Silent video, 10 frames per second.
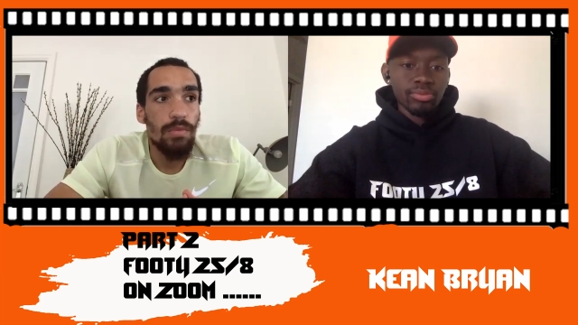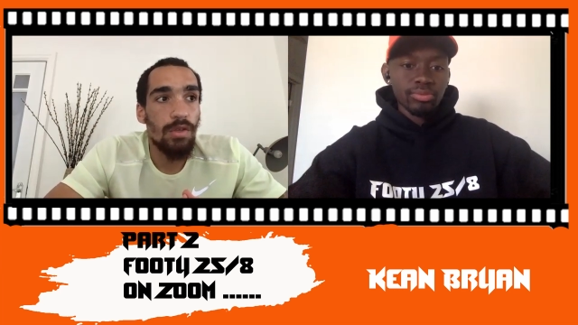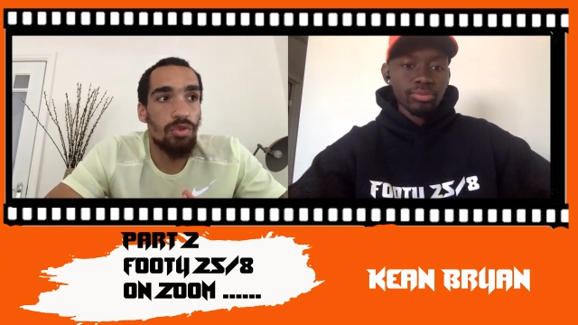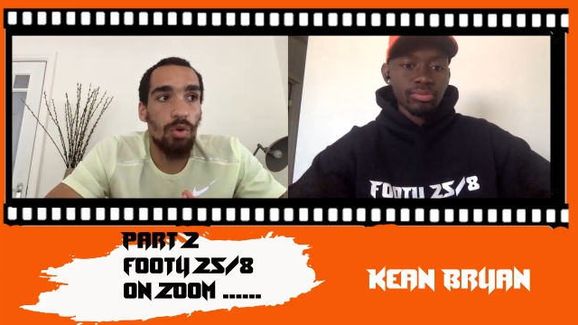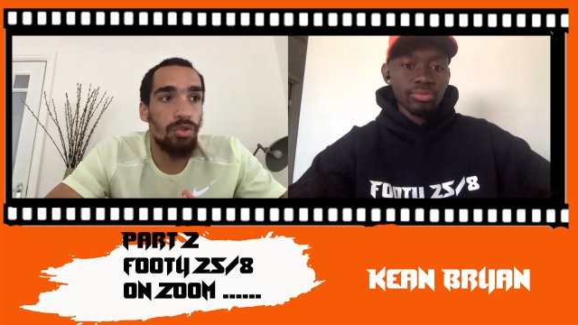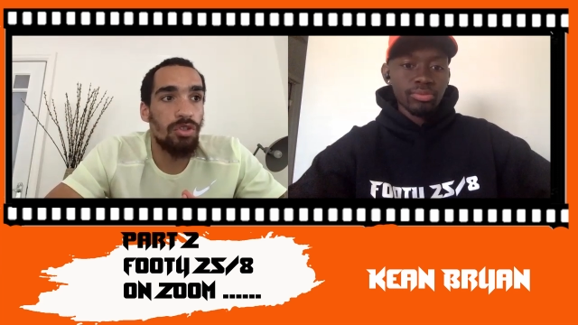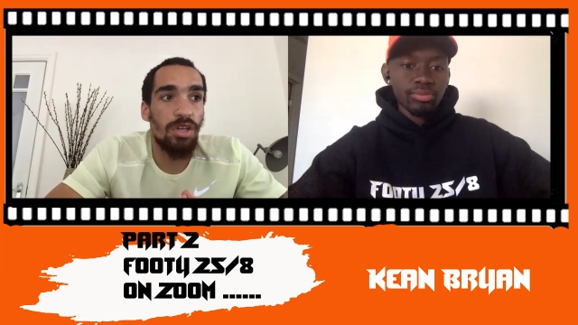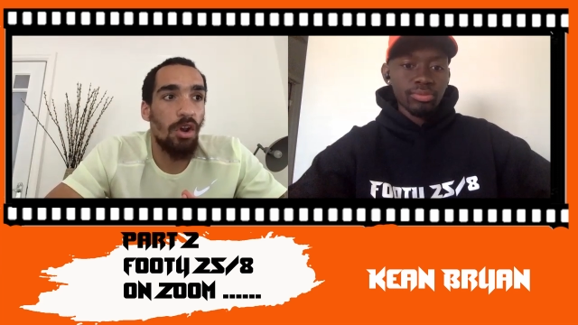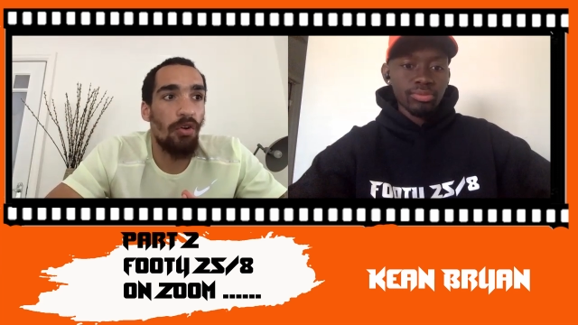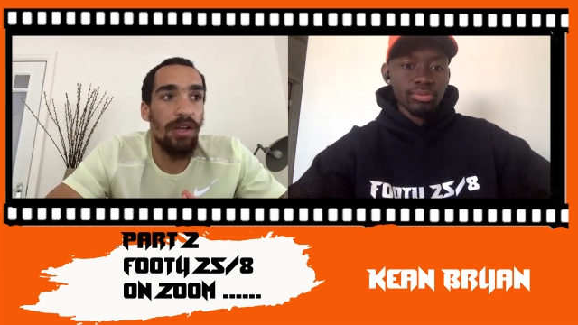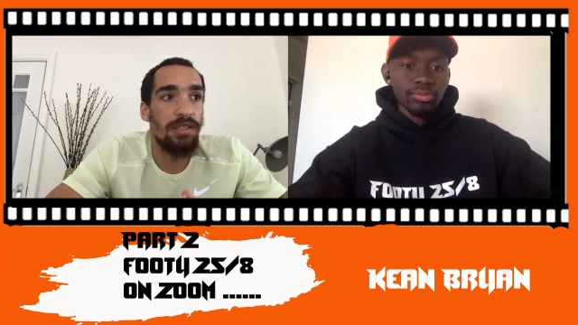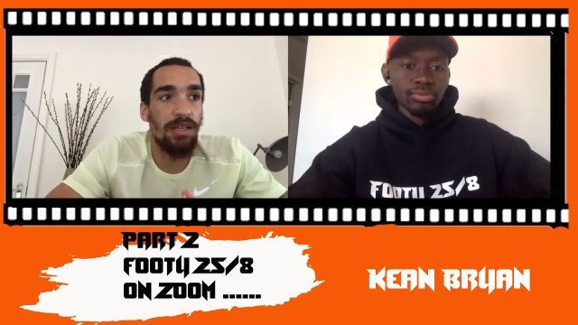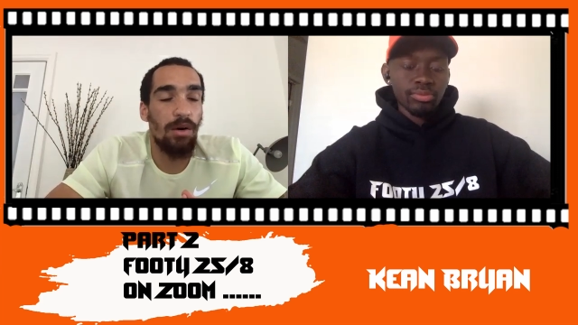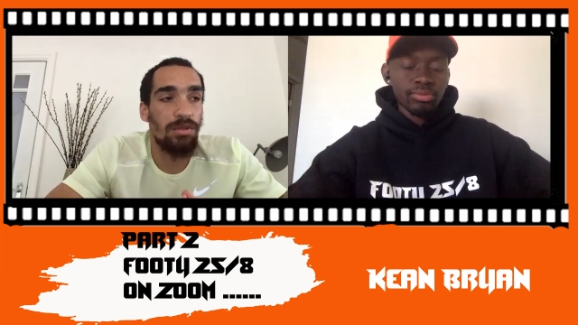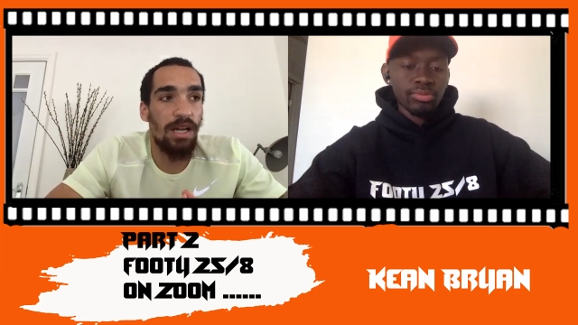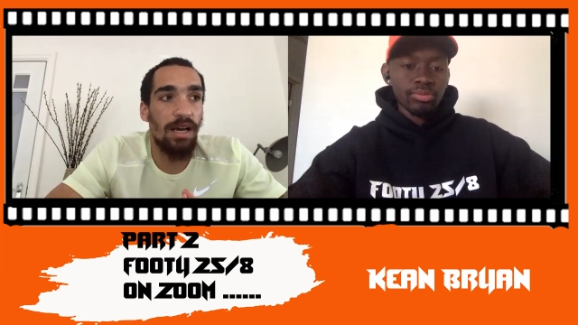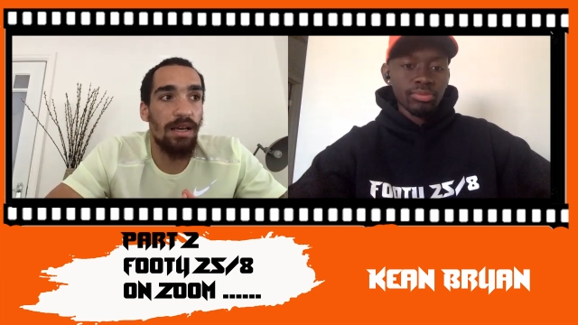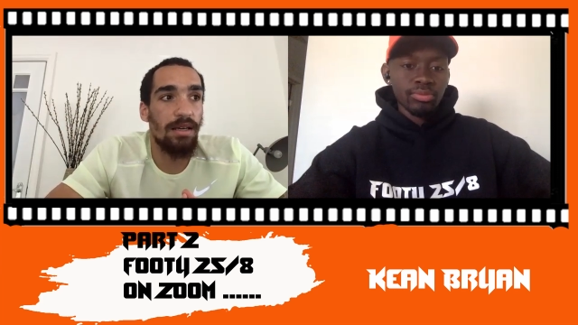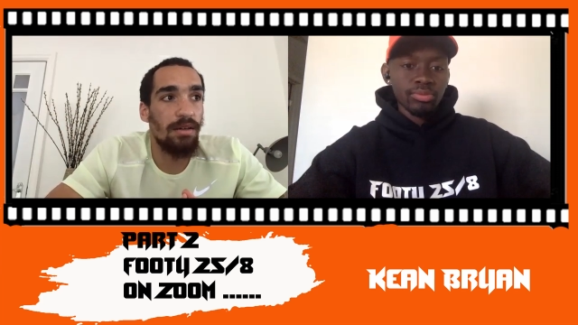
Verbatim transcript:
Speaker 1: so it was just a crazy. That was like